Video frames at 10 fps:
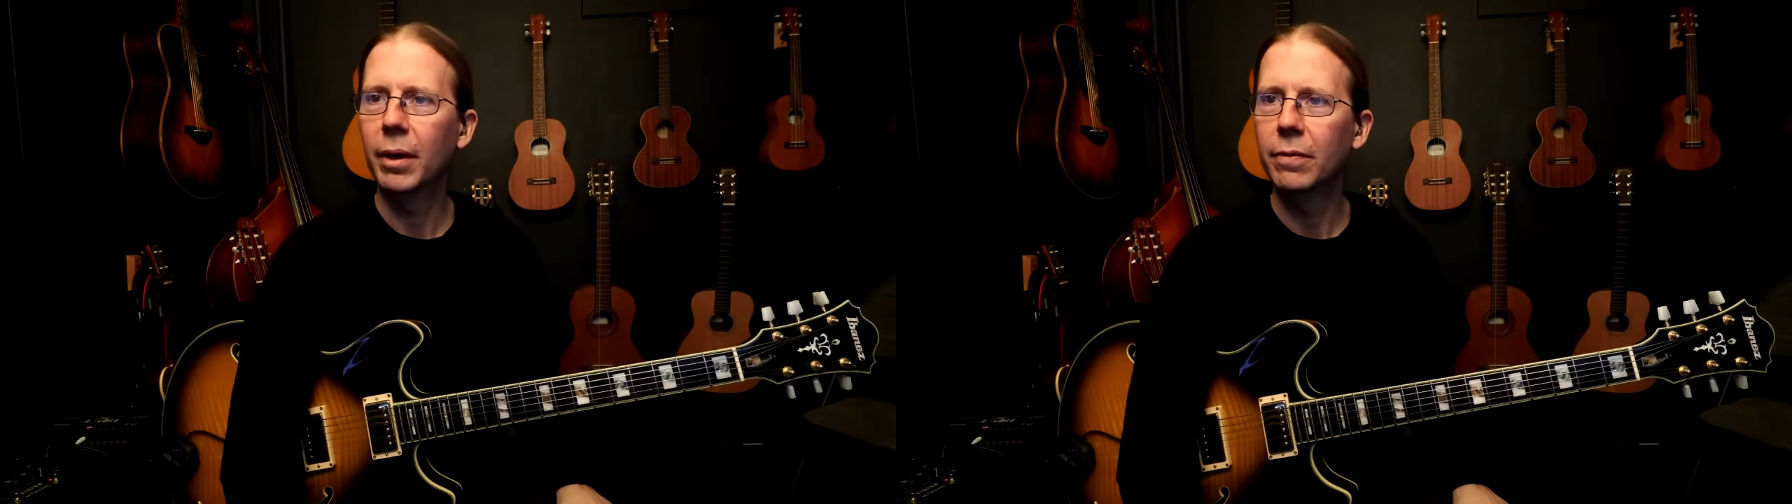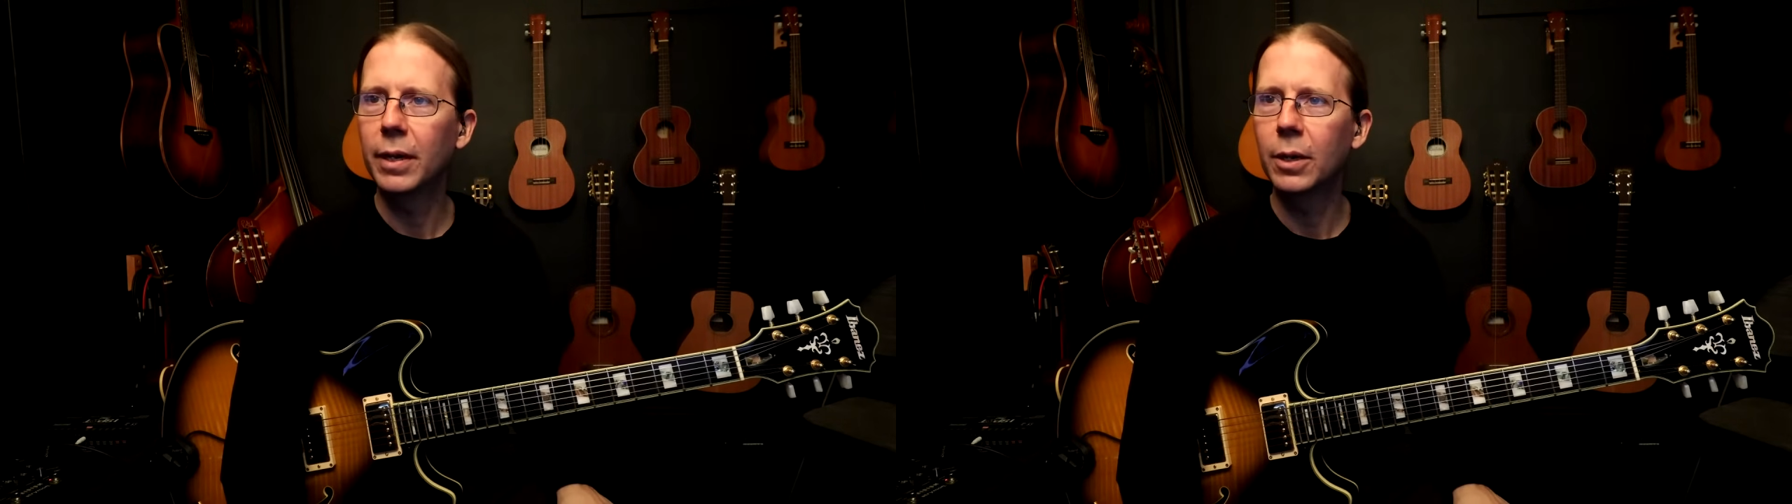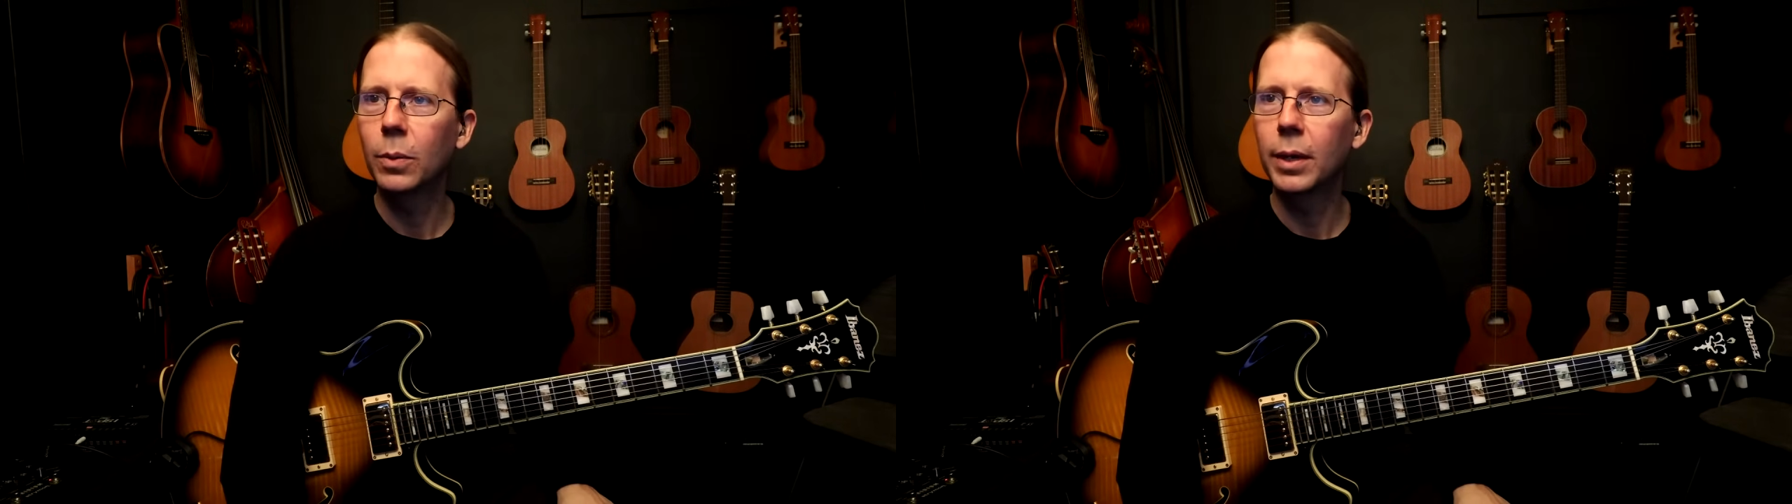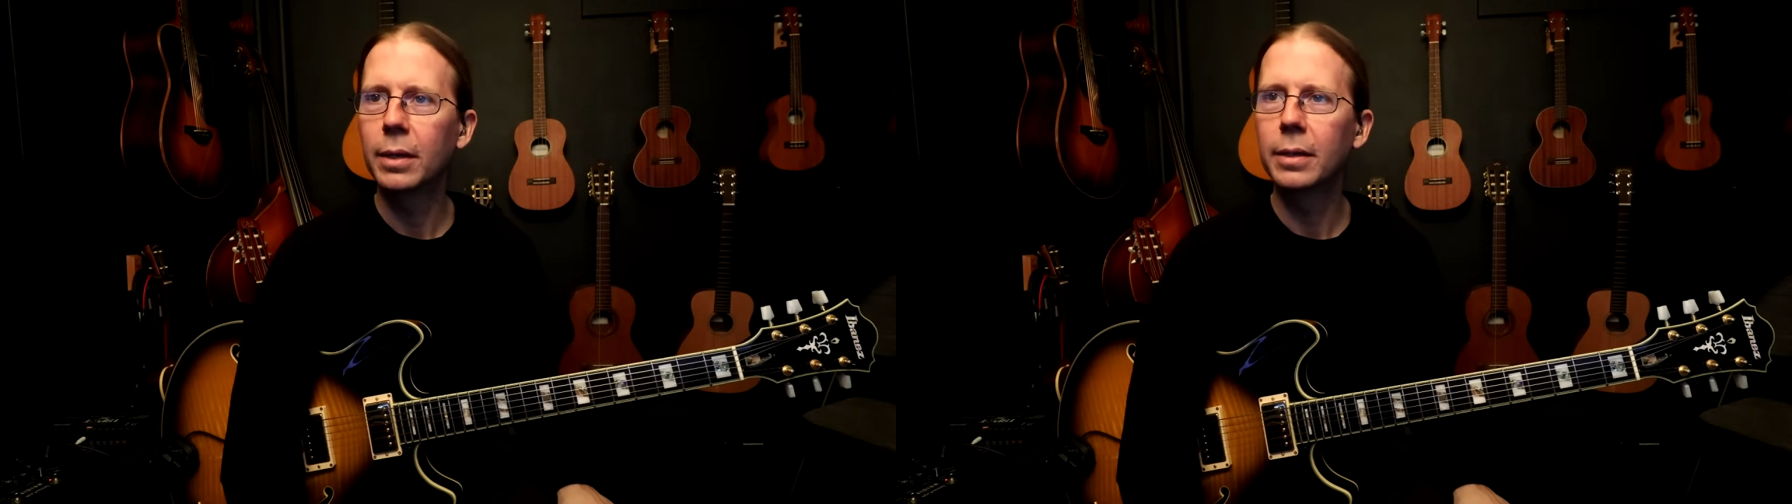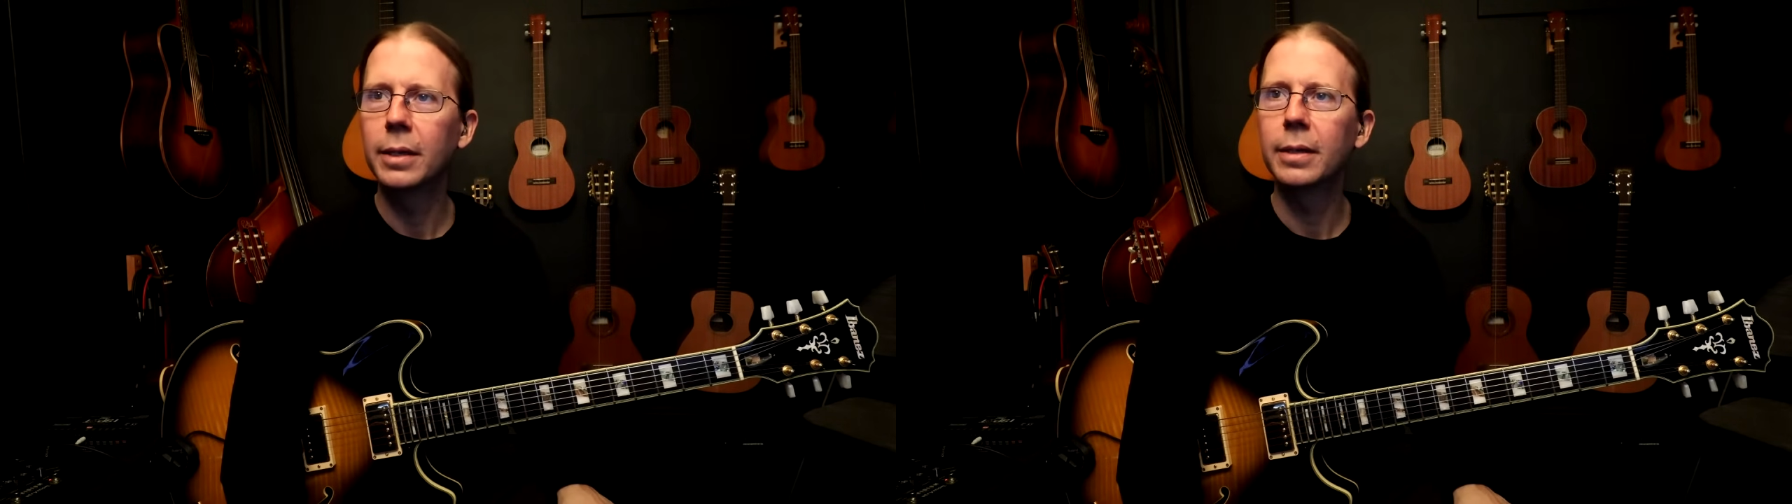
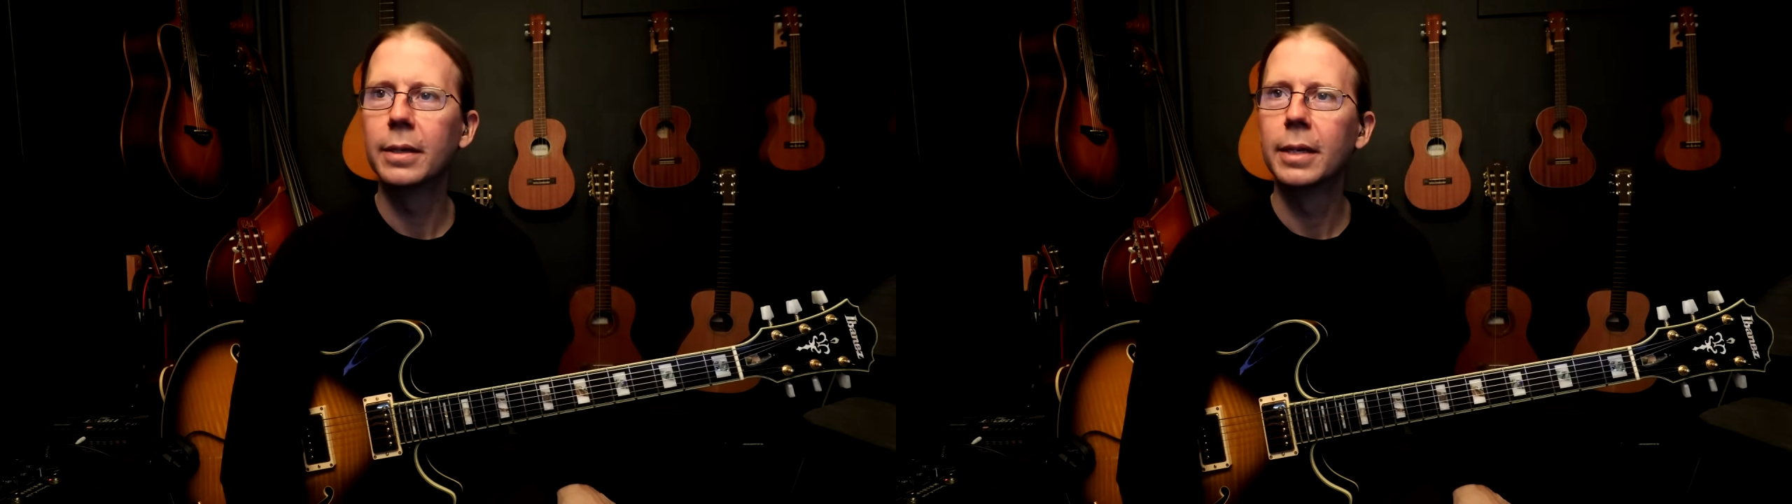farewell here